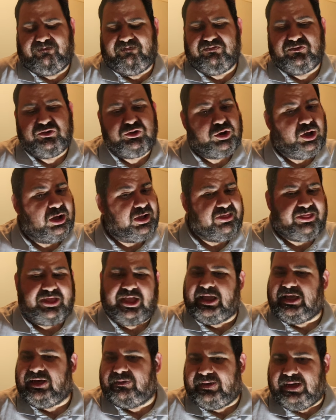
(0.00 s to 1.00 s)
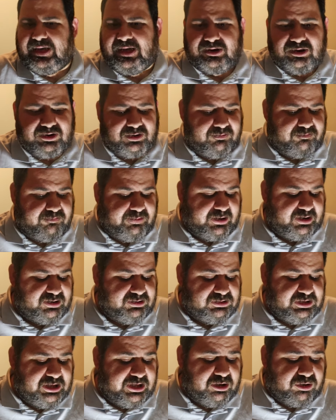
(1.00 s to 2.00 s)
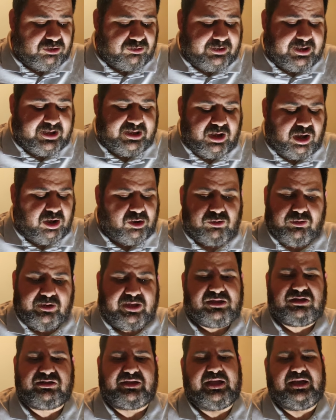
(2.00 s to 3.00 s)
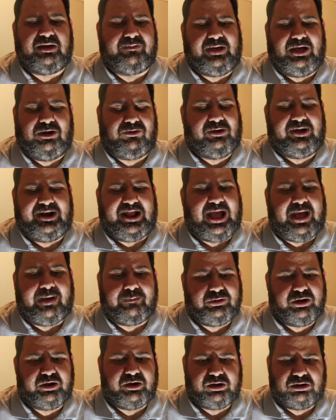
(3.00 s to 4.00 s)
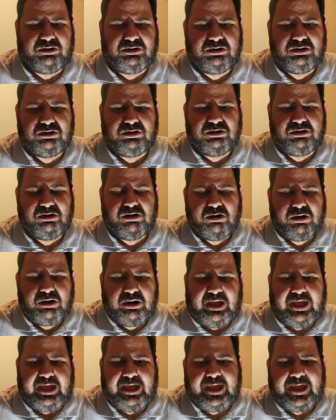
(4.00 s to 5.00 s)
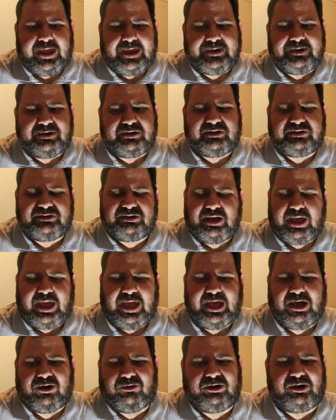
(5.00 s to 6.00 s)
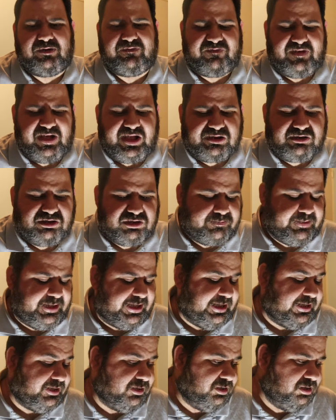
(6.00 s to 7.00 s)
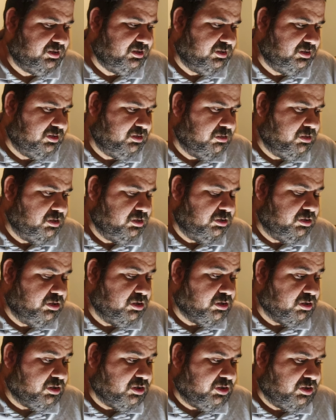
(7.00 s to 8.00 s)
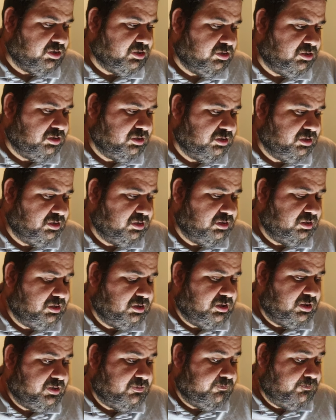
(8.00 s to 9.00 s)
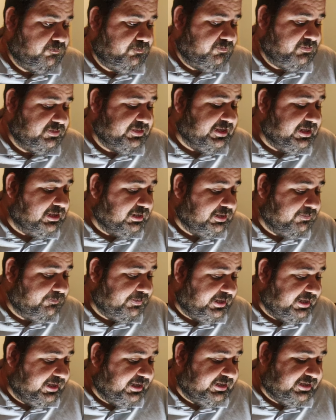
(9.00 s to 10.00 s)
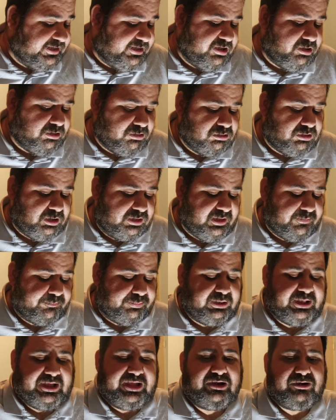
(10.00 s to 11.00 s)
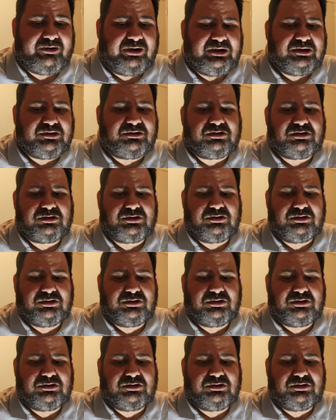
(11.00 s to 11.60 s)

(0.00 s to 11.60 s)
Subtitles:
not think about it, but in a way, I always think about what happened and how it affects me, you know. Nearly being killed on the playground.